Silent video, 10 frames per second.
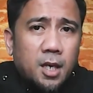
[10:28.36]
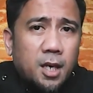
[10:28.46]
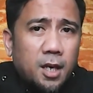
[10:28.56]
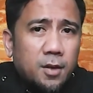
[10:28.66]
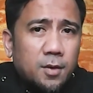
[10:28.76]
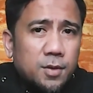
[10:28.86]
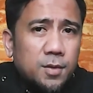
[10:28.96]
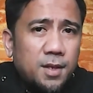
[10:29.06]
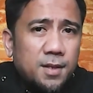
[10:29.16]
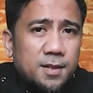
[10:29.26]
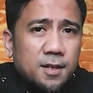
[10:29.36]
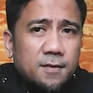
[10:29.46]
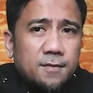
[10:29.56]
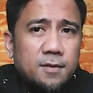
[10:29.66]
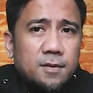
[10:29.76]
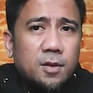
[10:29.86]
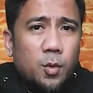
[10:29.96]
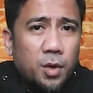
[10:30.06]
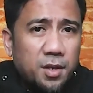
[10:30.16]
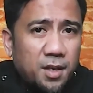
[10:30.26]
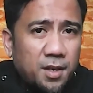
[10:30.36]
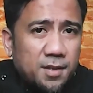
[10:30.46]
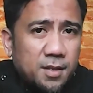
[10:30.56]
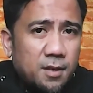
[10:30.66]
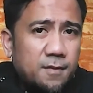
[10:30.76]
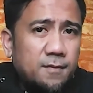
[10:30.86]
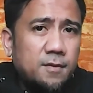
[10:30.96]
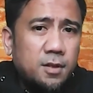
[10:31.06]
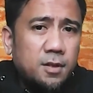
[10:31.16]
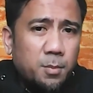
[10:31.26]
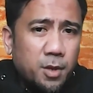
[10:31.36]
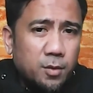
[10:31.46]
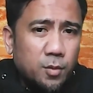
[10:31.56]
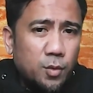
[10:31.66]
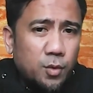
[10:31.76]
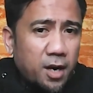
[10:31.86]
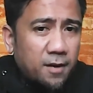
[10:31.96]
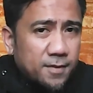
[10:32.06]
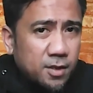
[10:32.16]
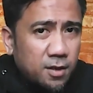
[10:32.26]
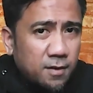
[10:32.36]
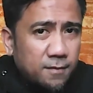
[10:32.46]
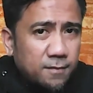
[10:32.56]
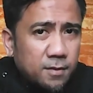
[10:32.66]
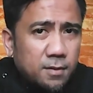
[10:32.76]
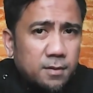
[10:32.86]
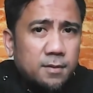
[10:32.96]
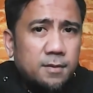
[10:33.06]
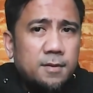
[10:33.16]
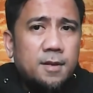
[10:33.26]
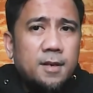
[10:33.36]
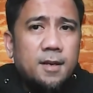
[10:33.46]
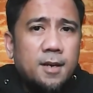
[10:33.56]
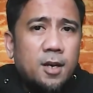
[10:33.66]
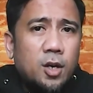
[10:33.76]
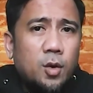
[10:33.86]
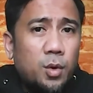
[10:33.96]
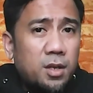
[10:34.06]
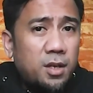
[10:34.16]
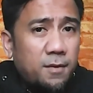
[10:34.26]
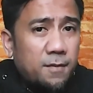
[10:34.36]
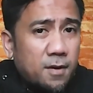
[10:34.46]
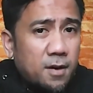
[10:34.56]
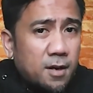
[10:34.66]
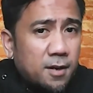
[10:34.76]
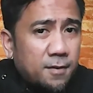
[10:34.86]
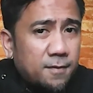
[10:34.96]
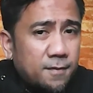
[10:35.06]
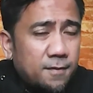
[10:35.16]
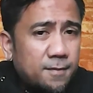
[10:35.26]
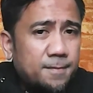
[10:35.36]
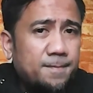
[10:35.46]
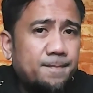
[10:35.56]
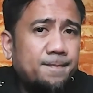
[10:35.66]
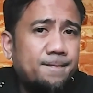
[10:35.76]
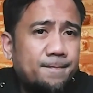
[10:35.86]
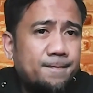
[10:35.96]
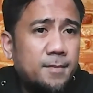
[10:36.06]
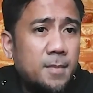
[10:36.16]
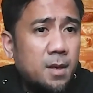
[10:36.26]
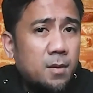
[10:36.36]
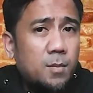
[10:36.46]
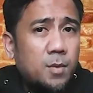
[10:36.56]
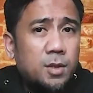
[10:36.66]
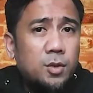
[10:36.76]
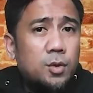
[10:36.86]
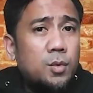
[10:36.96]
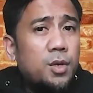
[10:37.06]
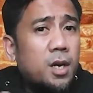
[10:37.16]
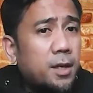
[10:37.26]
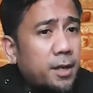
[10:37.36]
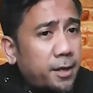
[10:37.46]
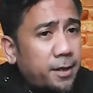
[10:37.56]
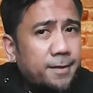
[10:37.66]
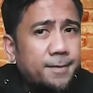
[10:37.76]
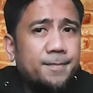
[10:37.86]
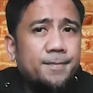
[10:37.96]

king goes to e7, queen e7, you play rook f7, queen e5. You know what to do, Yanni.